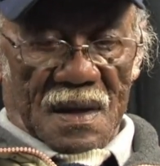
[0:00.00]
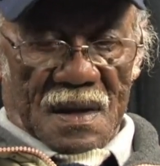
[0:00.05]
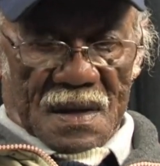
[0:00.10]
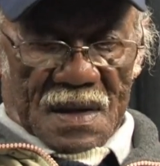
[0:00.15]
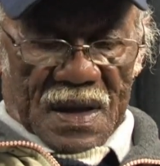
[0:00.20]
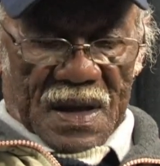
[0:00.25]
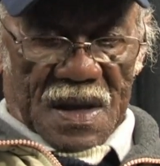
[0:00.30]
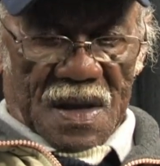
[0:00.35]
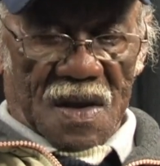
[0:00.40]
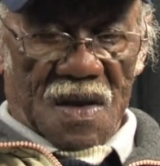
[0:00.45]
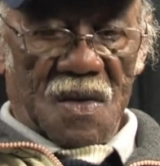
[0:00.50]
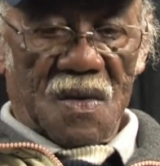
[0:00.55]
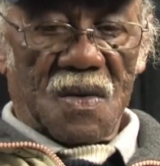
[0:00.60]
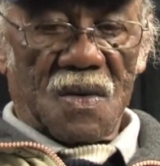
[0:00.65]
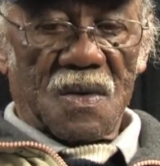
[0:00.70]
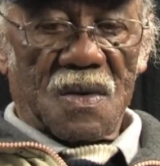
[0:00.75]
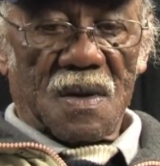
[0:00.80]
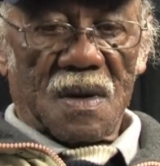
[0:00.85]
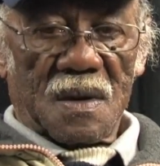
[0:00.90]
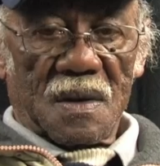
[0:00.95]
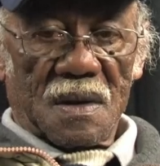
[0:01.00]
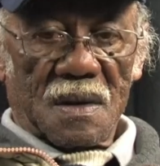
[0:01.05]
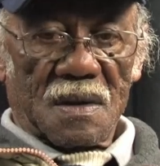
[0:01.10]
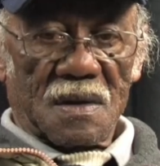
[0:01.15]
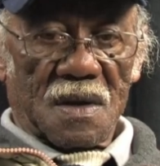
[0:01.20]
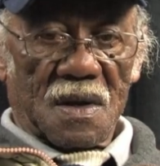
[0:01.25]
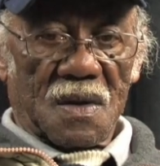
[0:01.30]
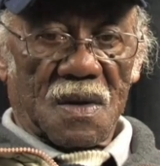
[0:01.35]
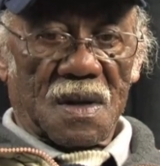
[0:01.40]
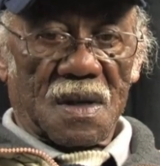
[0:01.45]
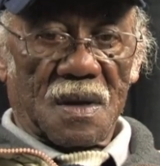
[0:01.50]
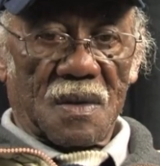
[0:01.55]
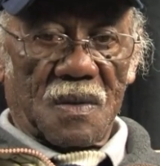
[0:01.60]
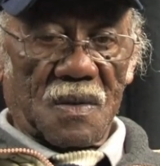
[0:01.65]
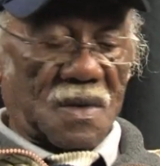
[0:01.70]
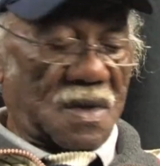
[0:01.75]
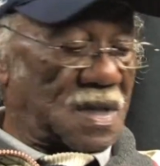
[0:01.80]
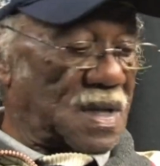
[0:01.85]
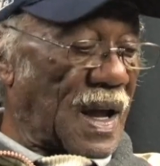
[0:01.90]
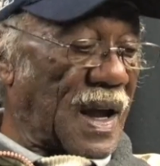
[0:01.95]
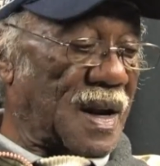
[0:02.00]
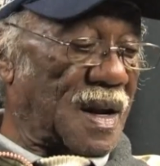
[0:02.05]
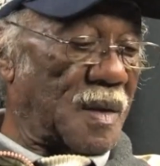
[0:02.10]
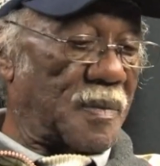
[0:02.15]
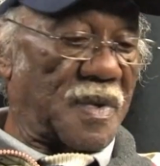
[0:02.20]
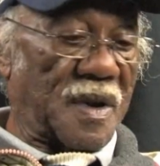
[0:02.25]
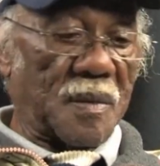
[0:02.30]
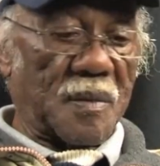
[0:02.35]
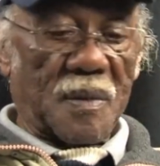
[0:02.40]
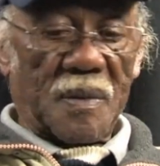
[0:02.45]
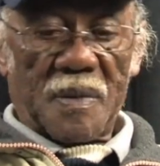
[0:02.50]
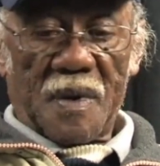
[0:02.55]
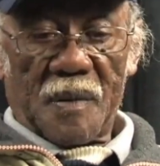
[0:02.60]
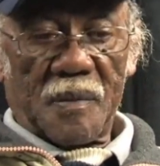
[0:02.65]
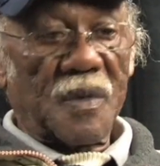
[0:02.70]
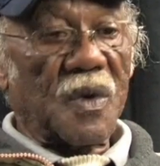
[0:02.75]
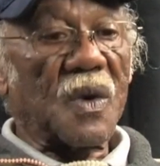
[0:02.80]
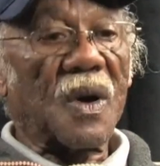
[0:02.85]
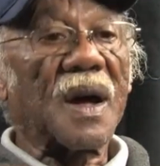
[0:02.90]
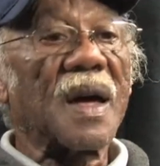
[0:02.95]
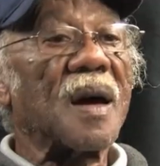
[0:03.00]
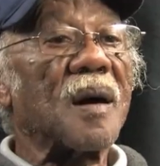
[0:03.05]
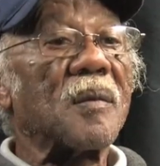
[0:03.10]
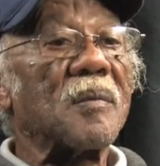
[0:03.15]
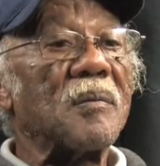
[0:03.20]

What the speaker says: Thank you, and enjoy it. I wish I could have been more help.